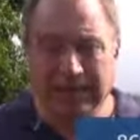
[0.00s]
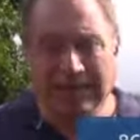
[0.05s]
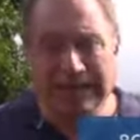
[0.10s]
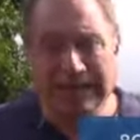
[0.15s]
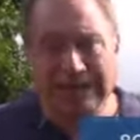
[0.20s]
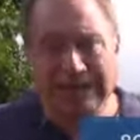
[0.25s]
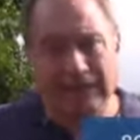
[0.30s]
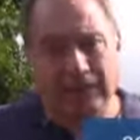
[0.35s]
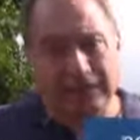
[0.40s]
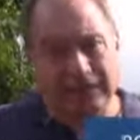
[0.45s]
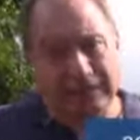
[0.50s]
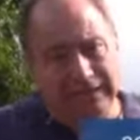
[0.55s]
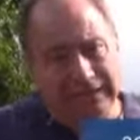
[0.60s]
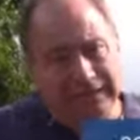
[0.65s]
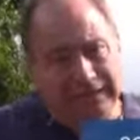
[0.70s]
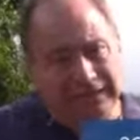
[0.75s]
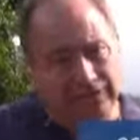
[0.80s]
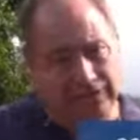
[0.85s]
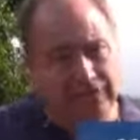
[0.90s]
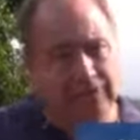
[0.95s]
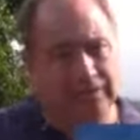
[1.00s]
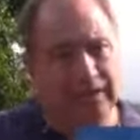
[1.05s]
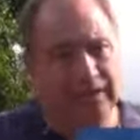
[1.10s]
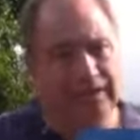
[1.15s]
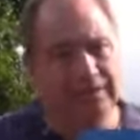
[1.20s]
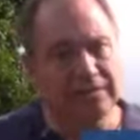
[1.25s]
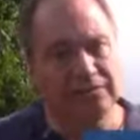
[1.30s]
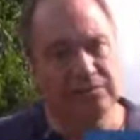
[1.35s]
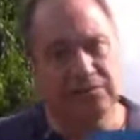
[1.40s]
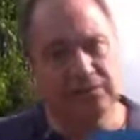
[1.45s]
Now, in the
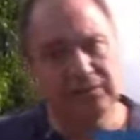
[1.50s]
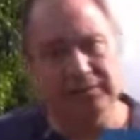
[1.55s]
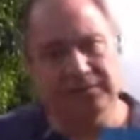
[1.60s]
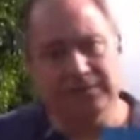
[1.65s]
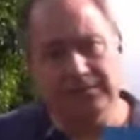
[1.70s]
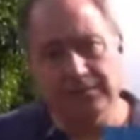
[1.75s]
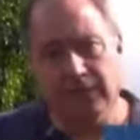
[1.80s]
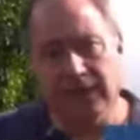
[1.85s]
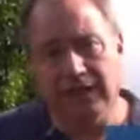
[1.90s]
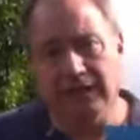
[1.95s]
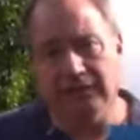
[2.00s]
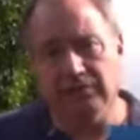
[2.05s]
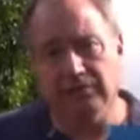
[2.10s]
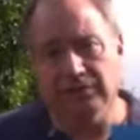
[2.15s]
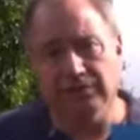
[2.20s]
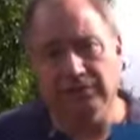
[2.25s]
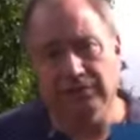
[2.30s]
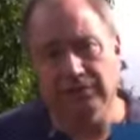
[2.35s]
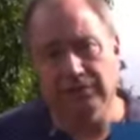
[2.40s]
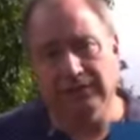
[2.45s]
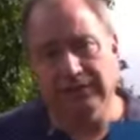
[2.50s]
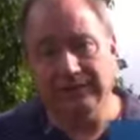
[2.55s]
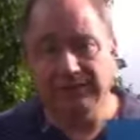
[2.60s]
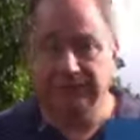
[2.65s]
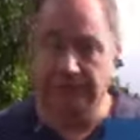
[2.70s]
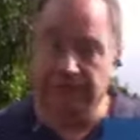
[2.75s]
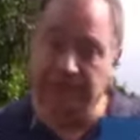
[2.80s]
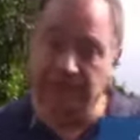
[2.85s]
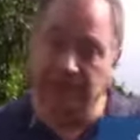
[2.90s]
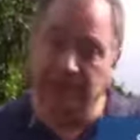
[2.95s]
exercises with this module, you'll have
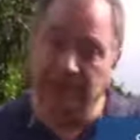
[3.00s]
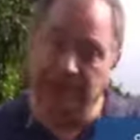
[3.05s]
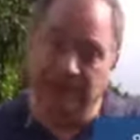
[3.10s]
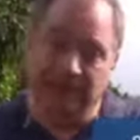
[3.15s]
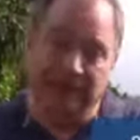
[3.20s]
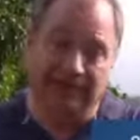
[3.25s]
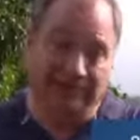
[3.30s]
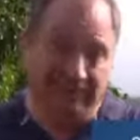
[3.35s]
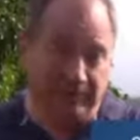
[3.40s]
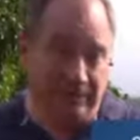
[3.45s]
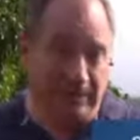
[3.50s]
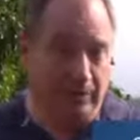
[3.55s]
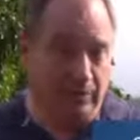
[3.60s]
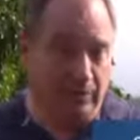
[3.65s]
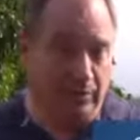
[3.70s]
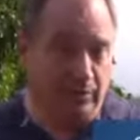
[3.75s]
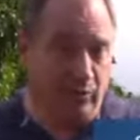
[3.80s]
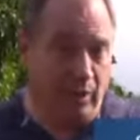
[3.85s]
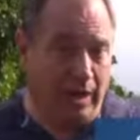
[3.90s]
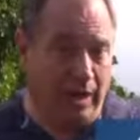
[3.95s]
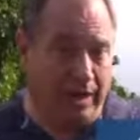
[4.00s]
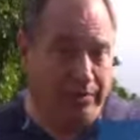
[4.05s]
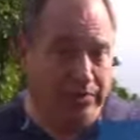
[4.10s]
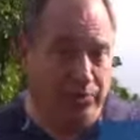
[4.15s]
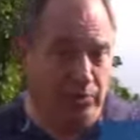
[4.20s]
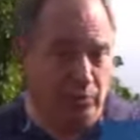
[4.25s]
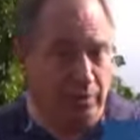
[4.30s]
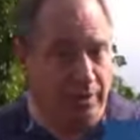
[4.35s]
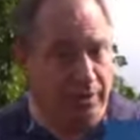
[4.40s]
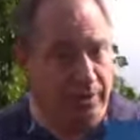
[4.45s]
some video to watch
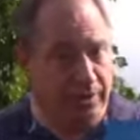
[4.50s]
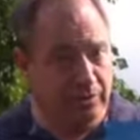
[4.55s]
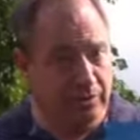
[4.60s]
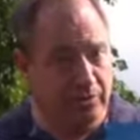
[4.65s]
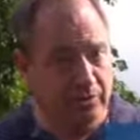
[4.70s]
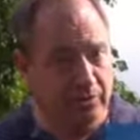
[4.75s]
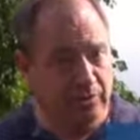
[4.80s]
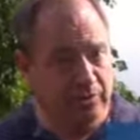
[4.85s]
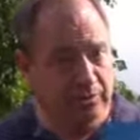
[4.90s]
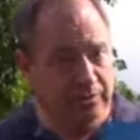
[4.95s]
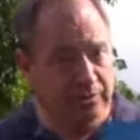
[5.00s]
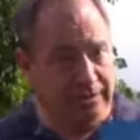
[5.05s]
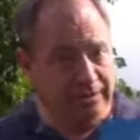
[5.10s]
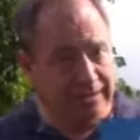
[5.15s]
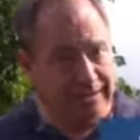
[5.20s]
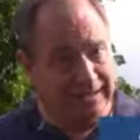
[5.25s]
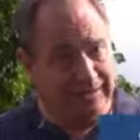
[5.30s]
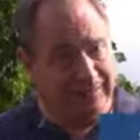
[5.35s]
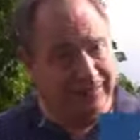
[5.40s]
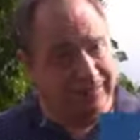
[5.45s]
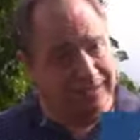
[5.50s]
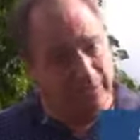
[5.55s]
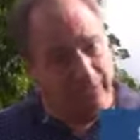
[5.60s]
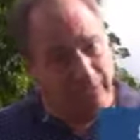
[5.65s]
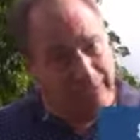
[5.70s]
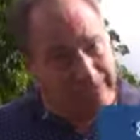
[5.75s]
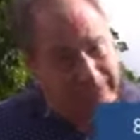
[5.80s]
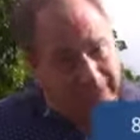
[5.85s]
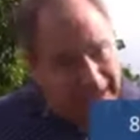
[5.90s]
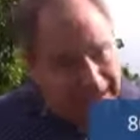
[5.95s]
where you identify
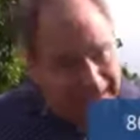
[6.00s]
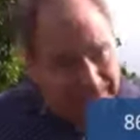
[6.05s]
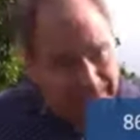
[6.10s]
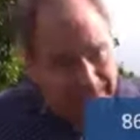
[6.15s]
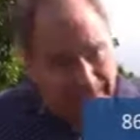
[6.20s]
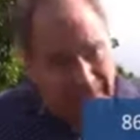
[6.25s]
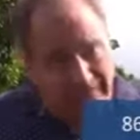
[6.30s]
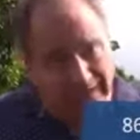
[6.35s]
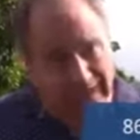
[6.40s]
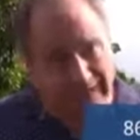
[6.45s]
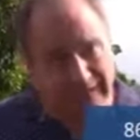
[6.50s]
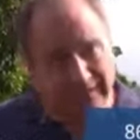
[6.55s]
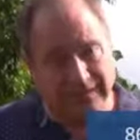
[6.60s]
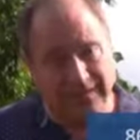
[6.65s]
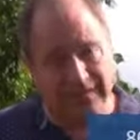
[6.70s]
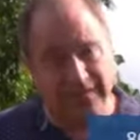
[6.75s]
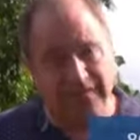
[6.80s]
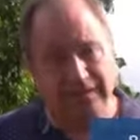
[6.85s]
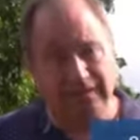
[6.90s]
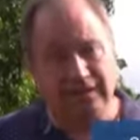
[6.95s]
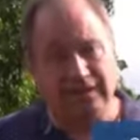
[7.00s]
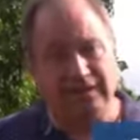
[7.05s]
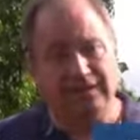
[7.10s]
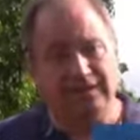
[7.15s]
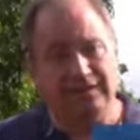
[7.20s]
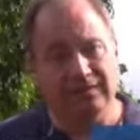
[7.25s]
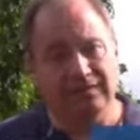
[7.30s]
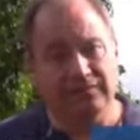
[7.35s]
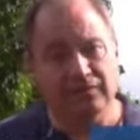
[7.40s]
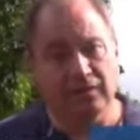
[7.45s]
what type you think these
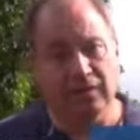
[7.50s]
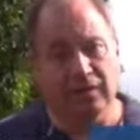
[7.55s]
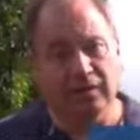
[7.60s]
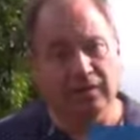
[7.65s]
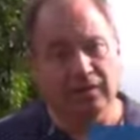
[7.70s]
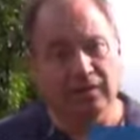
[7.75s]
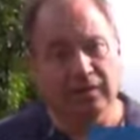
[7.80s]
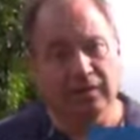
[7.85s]
executives are,